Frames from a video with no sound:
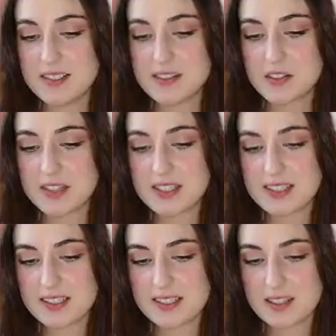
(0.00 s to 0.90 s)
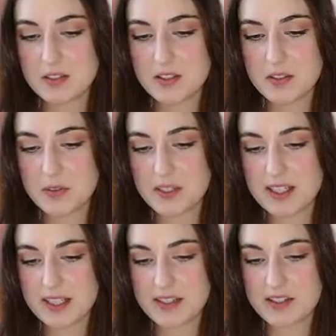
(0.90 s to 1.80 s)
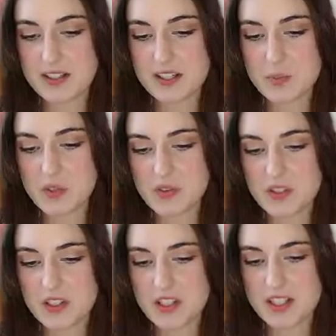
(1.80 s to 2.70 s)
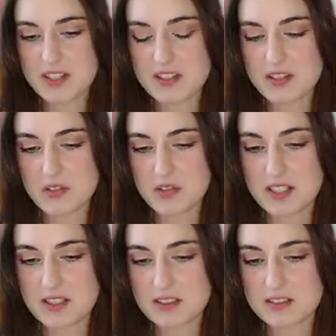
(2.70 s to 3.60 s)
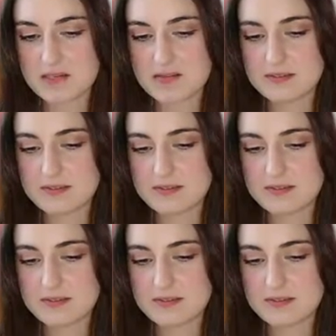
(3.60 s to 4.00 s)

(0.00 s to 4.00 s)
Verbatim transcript: Do rate Takehiko Inoue higher as both an artist and storyteller?